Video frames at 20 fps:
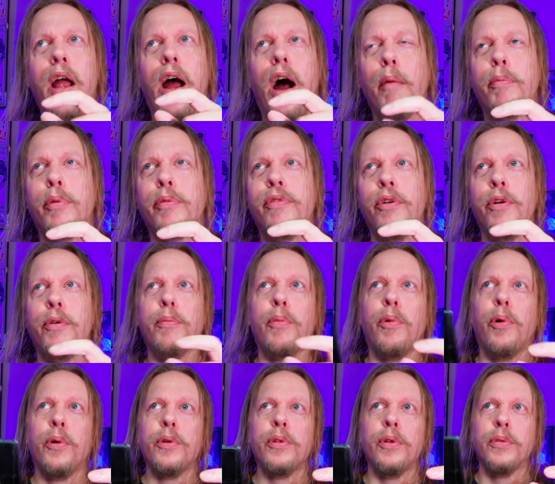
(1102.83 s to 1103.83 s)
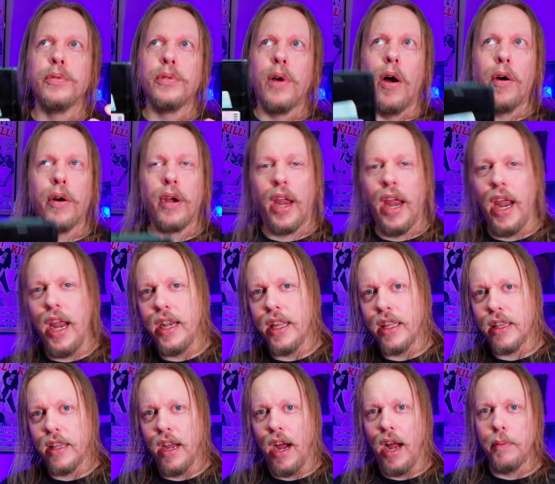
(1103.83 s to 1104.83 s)
I prefer more those
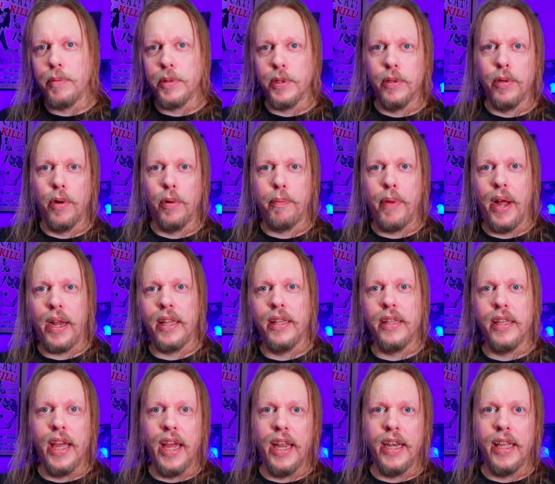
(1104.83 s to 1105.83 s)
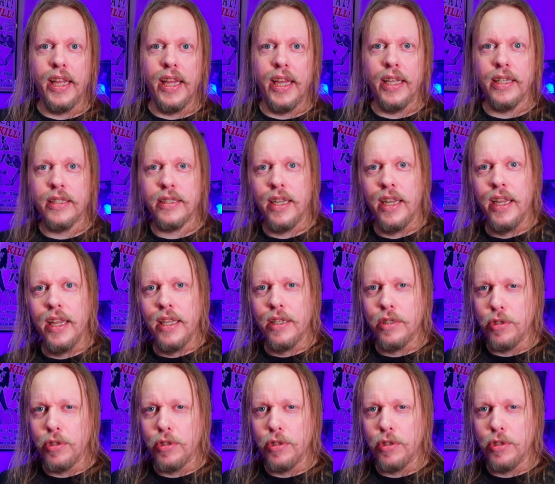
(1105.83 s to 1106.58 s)
arcadey types, you know, back in the NES,